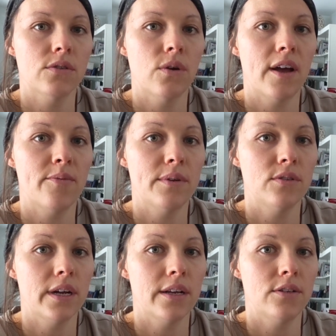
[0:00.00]
So I've been
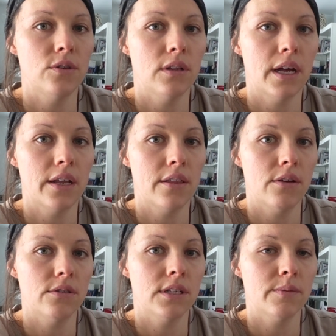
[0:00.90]
trying to do a lot of
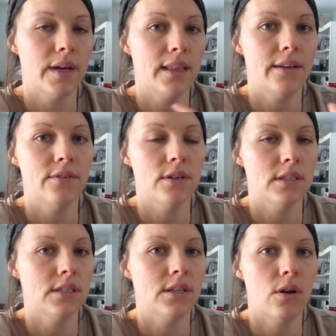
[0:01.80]
those because my liver
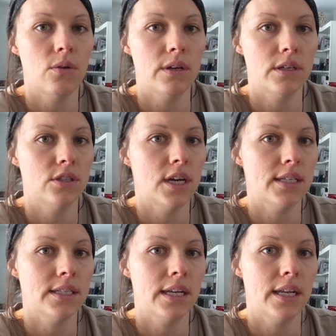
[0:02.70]
is so congested,